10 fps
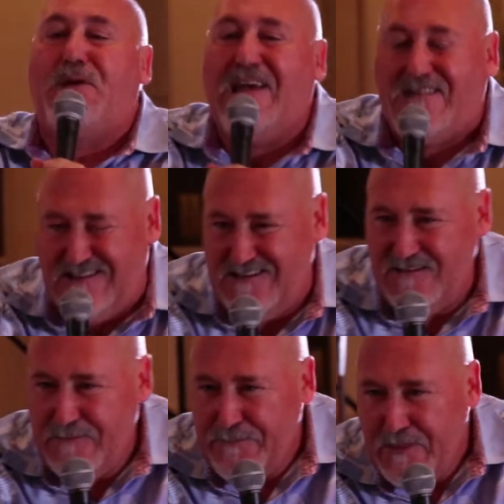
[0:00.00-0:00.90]
pit
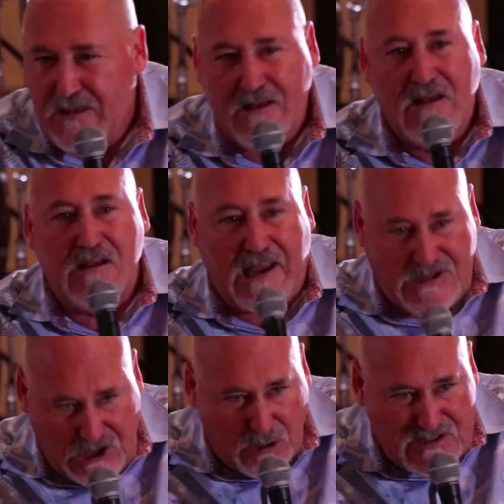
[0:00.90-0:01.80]
like
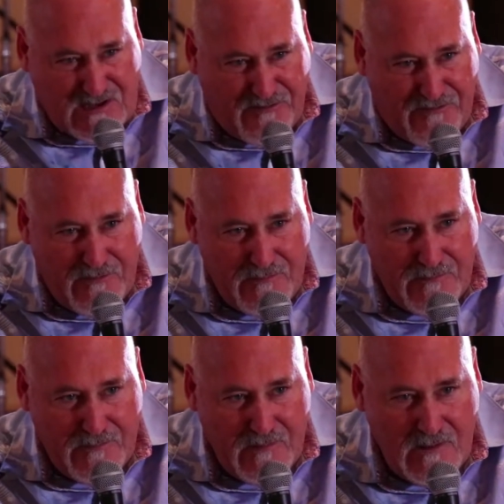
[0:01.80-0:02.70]
Joseph,
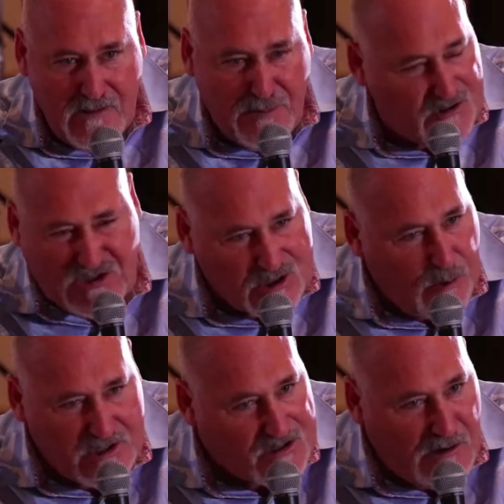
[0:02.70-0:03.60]
but the
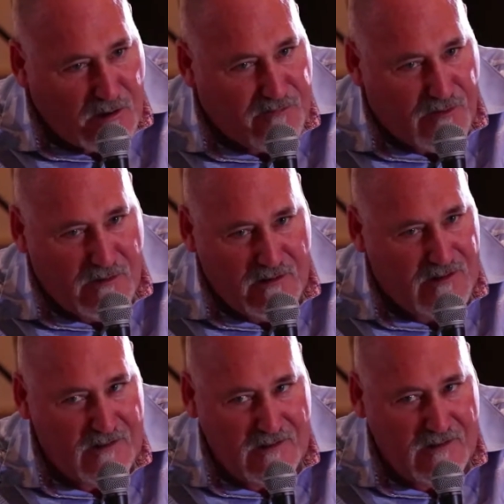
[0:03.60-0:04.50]
story's not over.
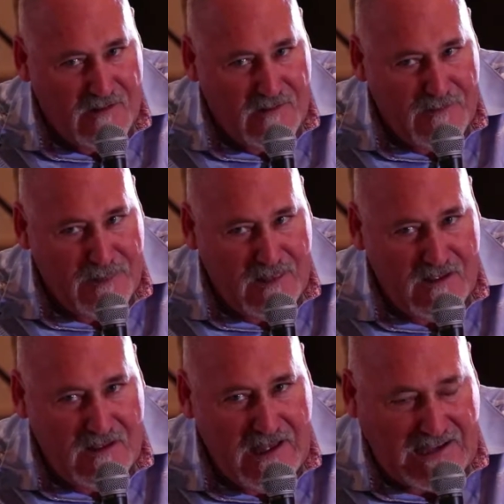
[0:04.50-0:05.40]

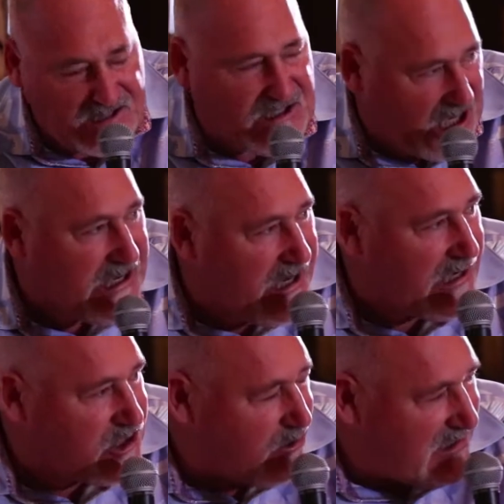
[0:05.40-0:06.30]
As a
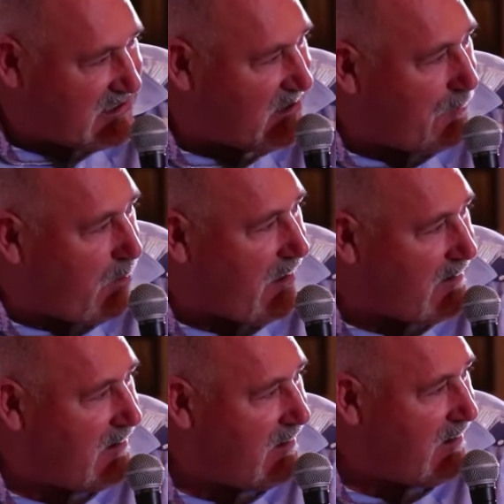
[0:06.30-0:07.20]
teenager, he's in the
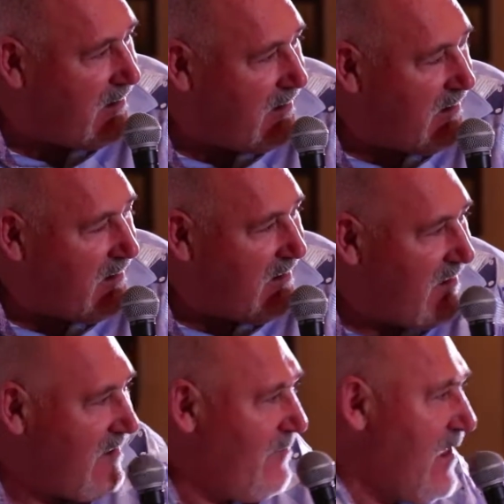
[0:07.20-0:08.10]
pit.
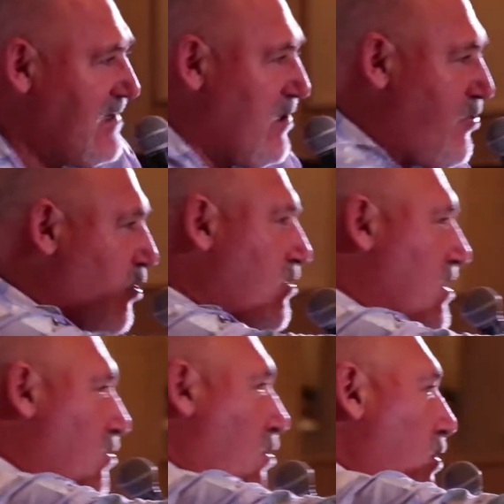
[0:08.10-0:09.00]
As a 30 year